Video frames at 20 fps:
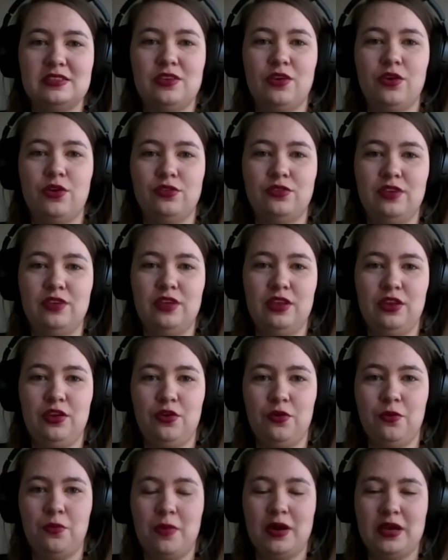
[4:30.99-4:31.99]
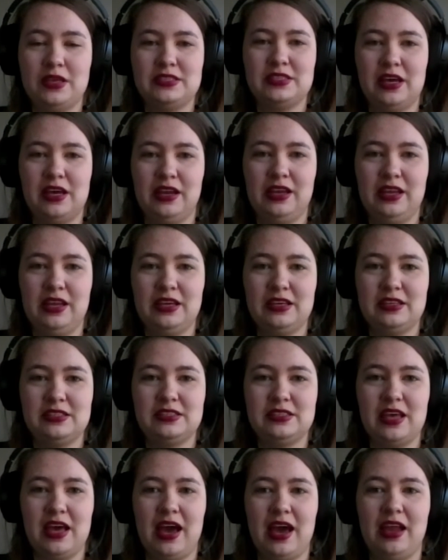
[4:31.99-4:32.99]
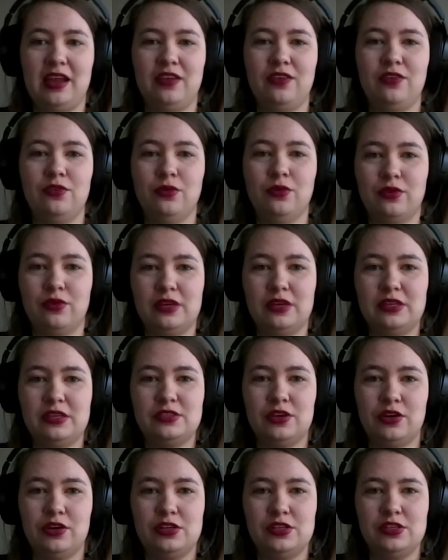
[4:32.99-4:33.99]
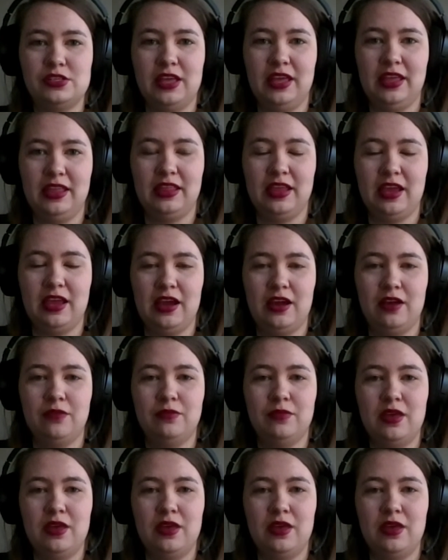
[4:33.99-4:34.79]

continue my studies and do research in there.